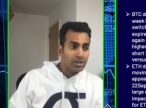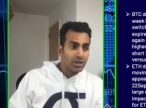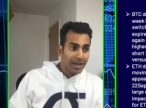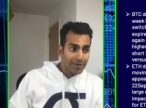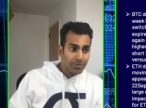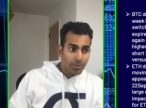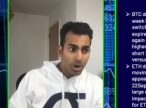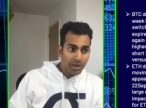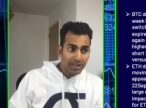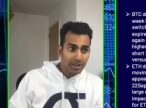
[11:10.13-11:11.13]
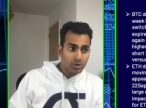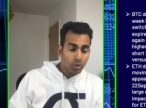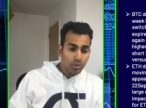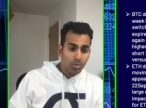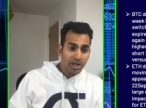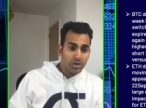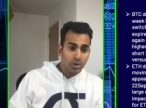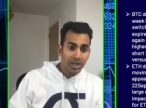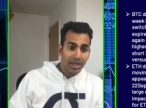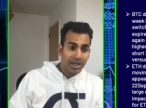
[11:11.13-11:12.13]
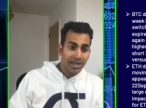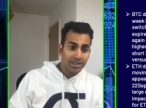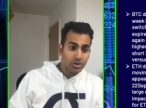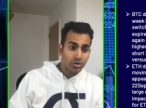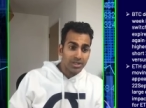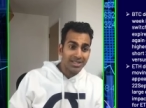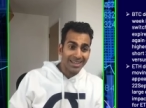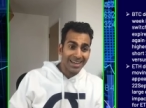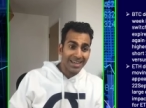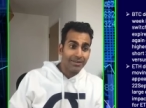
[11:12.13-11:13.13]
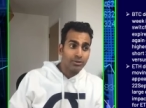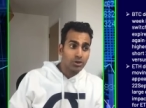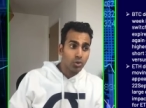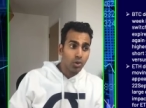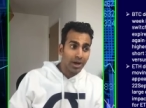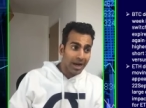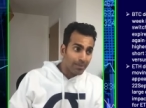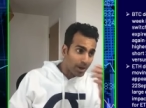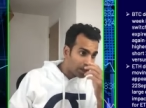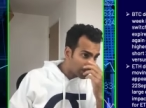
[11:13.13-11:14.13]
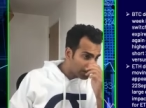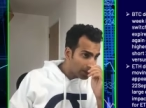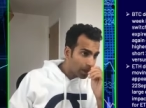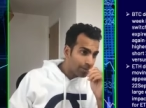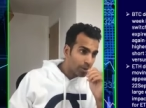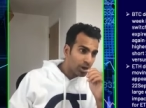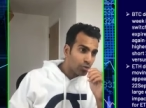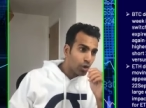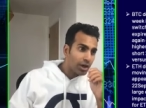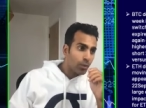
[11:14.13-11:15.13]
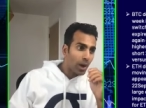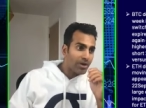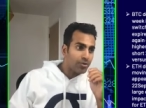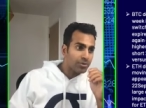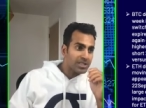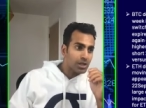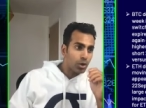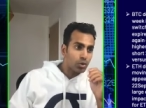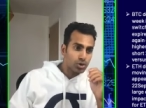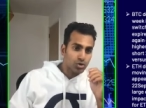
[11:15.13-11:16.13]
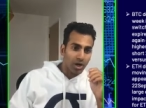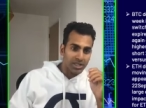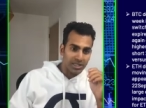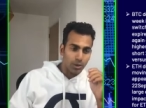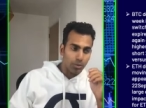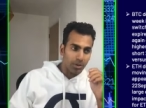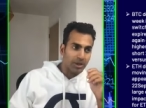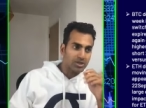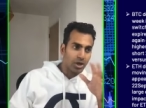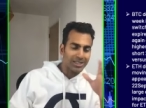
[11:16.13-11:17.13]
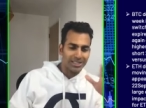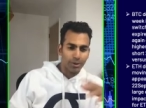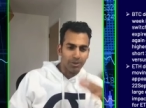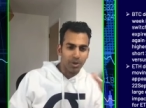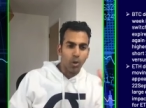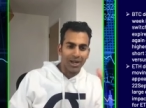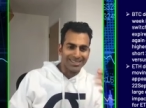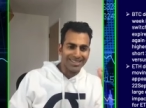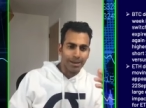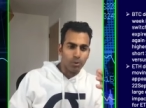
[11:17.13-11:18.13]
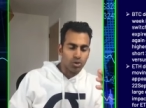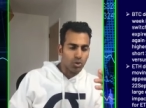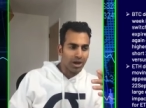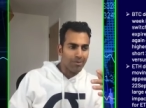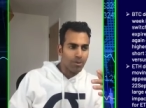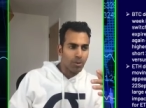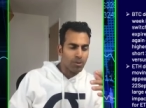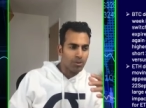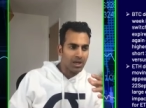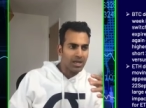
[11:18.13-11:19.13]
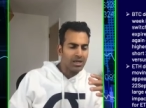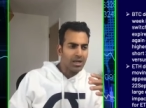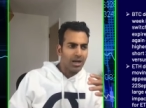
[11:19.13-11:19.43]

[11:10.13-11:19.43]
So if the market does want to break twenty-eight K, the street's going to get even shorter Gamma. I mean, we're going to run away from these local strikes a little bit. So actually, it'll be quite a stable short Gamma probably.